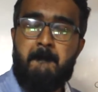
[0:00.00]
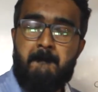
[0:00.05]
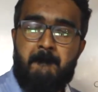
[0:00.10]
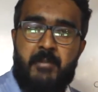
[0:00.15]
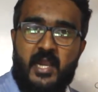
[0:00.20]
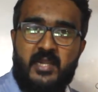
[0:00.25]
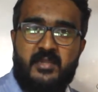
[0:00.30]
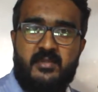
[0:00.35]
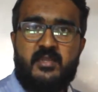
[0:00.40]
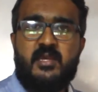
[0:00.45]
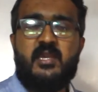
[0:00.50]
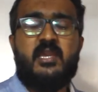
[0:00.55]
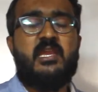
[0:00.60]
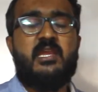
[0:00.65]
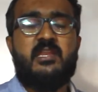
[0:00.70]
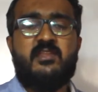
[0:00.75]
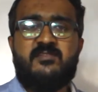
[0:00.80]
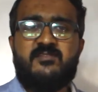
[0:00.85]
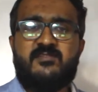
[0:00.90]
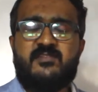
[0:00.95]
but
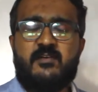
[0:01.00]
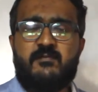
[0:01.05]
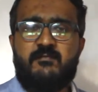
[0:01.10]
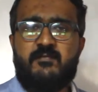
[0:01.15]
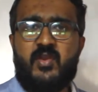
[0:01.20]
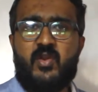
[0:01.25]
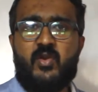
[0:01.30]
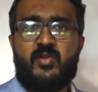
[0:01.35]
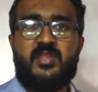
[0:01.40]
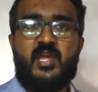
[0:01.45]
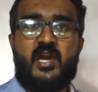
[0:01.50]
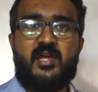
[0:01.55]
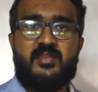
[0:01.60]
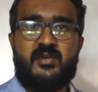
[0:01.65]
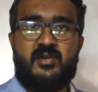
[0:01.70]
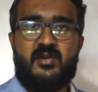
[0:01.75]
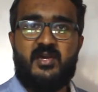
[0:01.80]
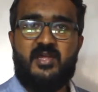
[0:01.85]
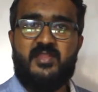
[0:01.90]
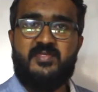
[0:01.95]
in some way or the
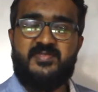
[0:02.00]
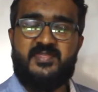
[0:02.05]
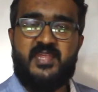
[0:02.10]
other